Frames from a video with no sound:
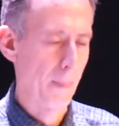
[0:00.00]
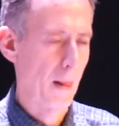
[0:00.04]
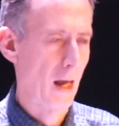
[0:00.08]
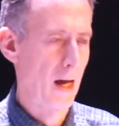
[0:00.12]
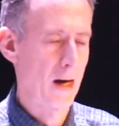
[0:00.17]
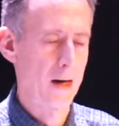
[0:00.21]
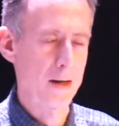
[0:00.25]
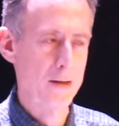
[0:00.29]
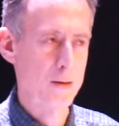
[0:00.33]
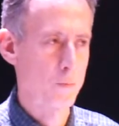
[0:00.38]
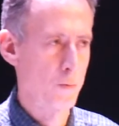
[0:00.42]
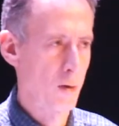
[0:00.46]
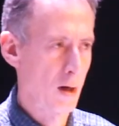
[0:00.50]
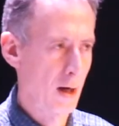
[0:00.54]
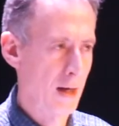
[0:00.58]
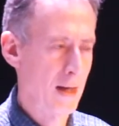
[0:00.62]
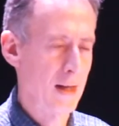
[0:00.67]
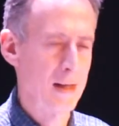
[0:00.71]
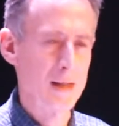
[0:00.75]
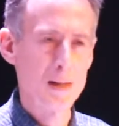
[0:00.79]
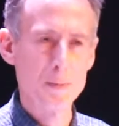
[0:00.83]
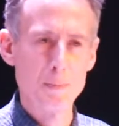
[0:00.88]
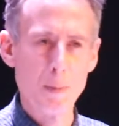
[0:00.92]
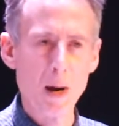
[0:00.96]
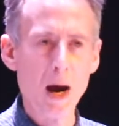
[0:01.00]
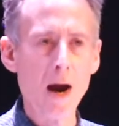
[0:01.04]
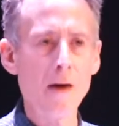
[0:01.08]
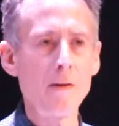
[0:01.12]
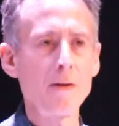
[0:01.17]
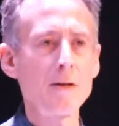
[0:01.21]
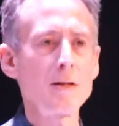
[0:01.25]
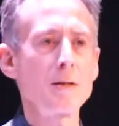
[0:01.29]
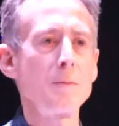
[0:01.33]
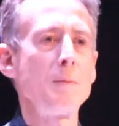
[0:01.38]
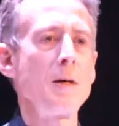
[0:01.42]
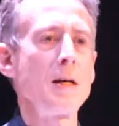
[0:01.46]
And it's really
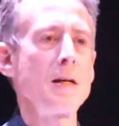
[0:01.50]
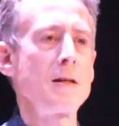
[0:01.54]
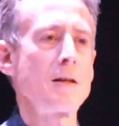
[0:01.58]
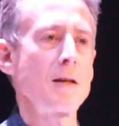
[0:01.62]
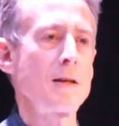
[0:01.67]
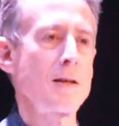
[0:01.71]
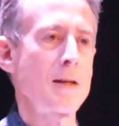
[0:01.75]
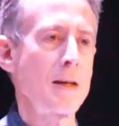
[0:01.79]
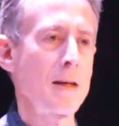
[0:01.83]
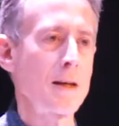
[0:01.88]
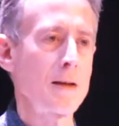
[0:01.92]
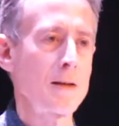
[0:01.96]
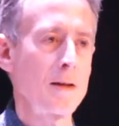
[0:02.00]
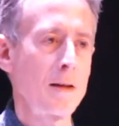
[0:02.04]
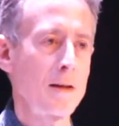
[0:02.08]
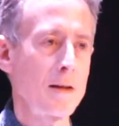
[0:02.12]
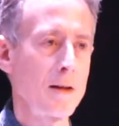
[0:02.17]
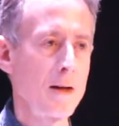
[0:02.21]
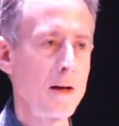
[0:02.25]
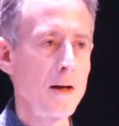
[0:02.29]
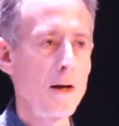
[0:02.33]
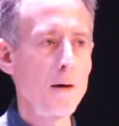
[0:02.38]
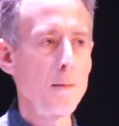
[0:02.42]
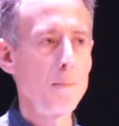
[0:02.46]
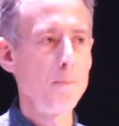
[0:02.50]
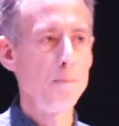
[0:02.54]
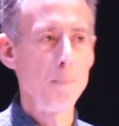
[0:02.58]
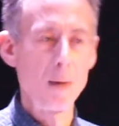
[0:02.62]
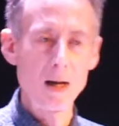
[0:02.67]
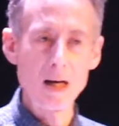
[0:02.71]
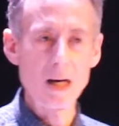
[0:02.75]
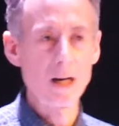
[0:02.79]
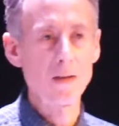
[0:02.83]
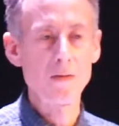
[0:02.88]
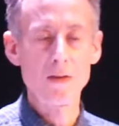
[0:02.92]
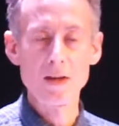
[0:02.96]
inspiring to me to think that
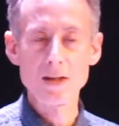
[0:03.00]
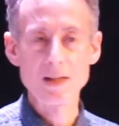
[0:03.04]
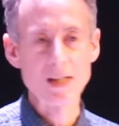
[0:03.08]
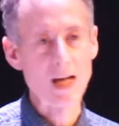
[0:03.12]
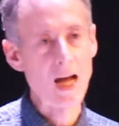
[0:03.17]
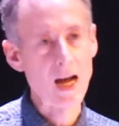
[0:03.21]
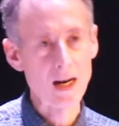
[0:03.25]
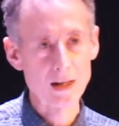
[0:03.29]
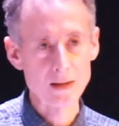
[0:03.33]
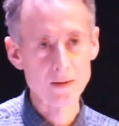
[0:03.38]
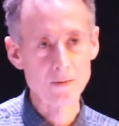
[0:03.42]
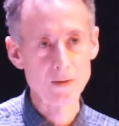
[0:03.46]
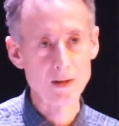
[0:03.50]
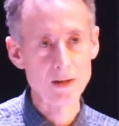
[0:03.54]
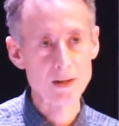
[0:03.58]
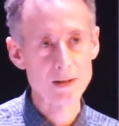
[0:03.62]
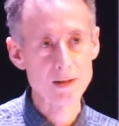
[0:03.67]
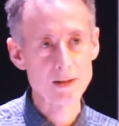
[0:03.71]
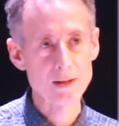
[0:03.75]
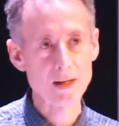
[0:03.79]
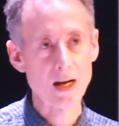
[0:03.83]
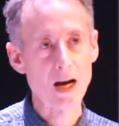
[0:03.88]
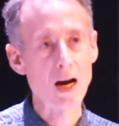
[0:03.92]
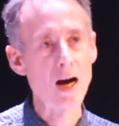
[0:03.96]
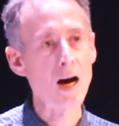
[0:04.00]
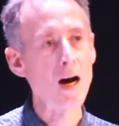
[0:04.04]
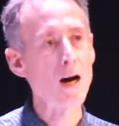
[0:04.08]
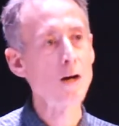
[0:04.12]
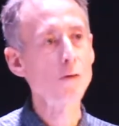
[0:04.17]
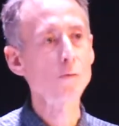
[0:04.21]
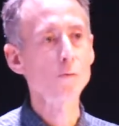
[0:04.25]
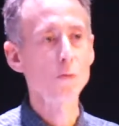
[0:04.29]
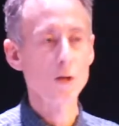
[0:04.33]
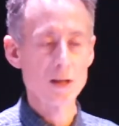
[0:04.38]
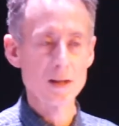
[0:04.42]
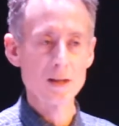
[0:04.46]
many of these activists
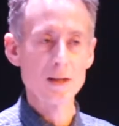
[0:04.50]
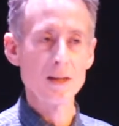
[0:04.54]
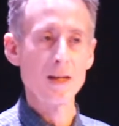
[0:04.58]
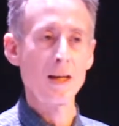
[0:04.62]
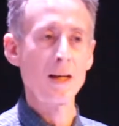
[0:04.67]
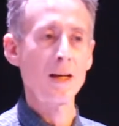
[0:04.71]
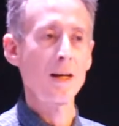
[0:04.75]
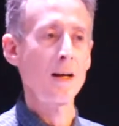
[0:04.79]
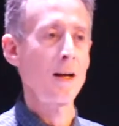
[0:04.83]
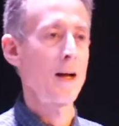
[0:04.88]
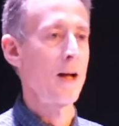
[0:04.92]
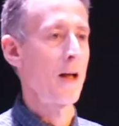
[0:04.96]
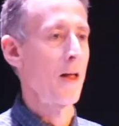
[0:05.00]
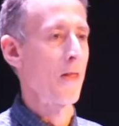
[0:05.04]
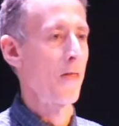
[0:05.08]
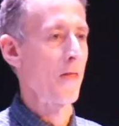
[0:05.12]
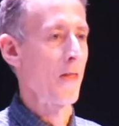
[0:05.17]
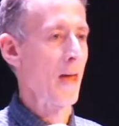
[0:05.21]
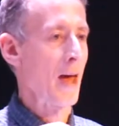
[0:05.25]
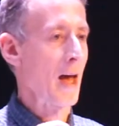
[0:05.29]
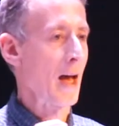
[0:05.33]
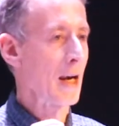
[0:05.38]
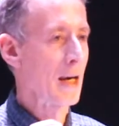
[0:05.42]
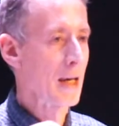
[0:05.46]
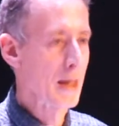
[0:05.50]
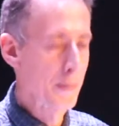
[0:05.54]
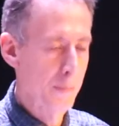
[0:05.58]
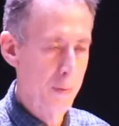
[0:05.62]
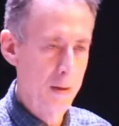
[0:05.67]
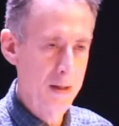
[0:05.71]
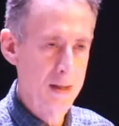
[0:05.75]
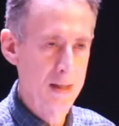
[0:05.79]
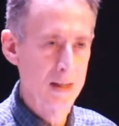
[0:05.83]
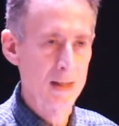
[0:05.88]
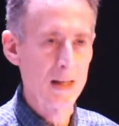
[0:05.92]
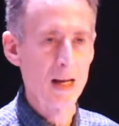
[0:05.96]
are risking their
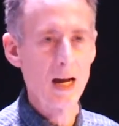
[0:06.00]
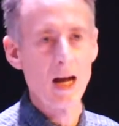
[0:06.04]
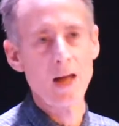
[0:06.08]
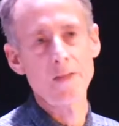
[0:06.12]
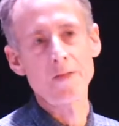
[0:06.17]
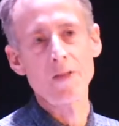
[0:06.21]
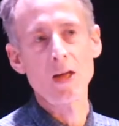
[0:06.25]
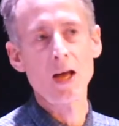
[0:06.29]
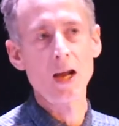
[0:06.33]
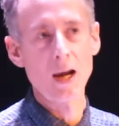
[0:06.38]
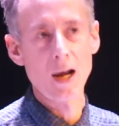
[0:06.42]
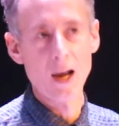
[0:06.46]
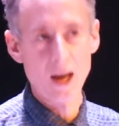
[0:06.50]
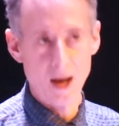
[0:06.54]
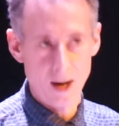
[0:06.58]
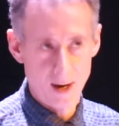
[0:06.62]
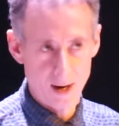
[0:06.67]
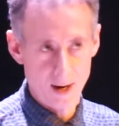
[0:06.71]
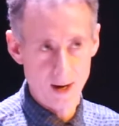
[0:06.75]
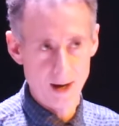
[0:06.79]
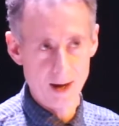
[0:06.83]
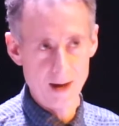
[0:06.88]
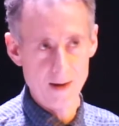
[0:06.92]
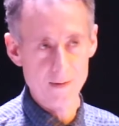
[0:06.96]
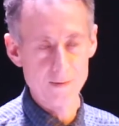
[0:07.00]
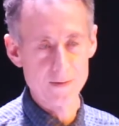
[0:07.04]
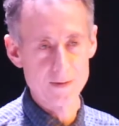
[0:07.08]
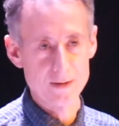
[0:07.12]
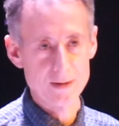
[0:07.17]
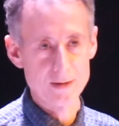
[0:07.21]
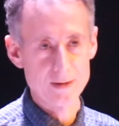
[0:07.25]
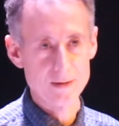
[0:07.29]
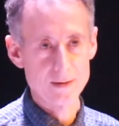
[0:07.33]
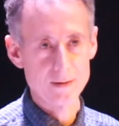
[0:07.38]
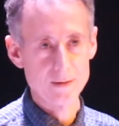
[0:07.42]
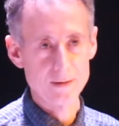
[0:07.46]
liberty and their
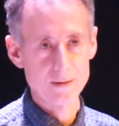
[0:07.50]
lives.